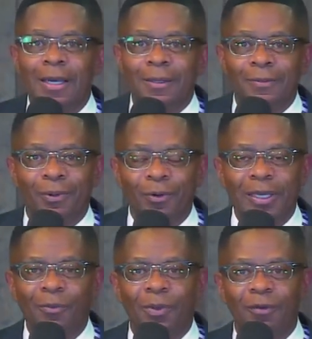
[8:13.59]

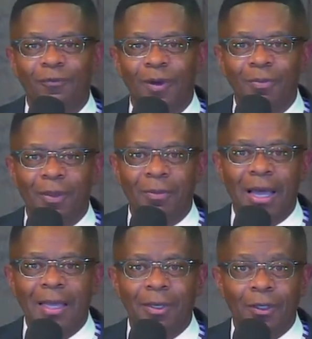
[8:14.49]
pericope from the
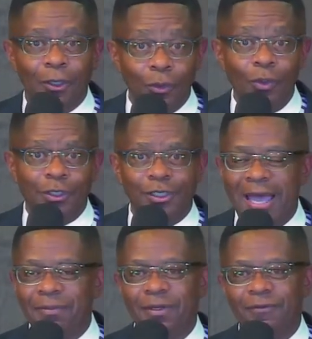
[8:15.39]
Bible, Luke
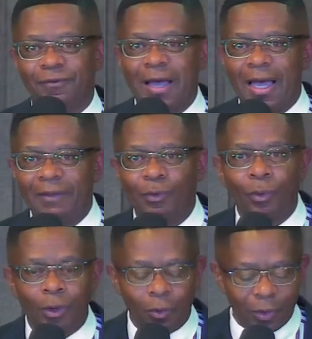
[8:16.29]
chapter 5. I
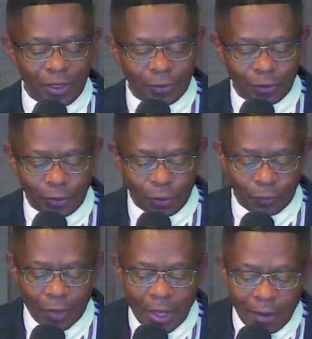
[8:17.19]
want to read to you
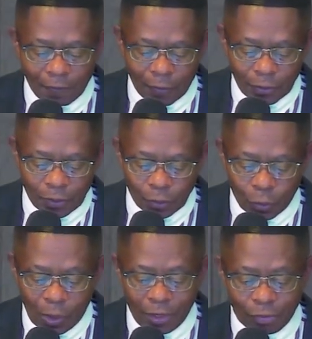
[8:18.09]
verses
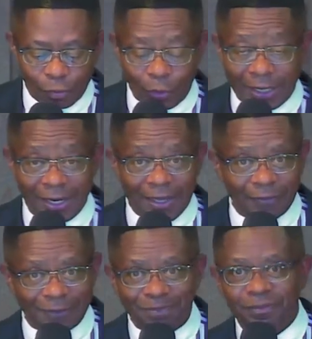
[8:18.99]
1 through
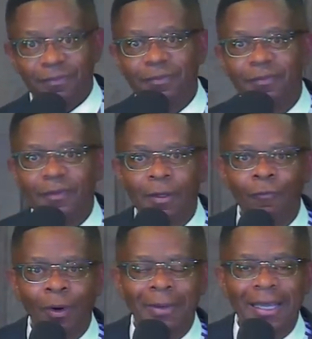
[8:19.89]
11
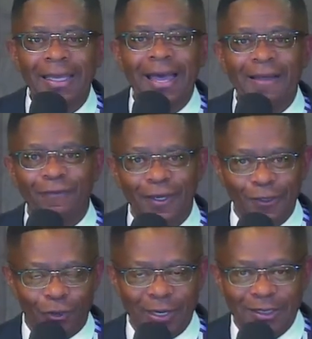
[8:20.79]
from an NIV
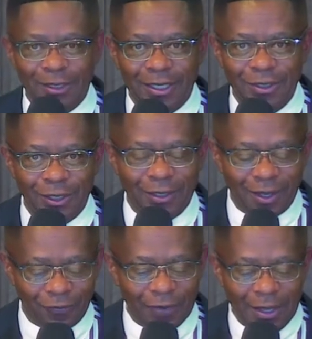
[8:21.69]
translation
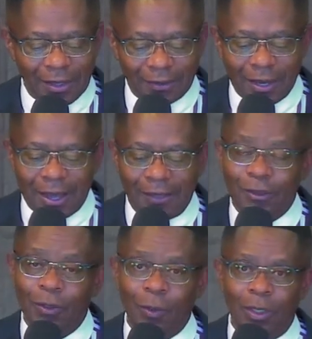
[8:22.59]
of God's
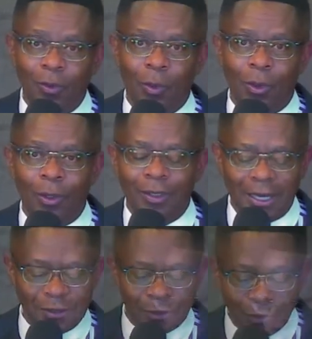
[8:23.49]
holy word.
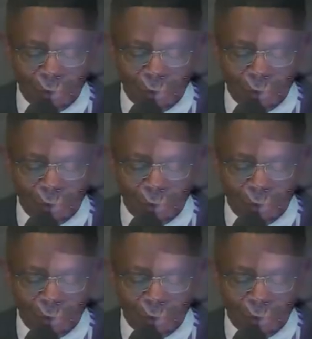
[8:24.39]
That's Luke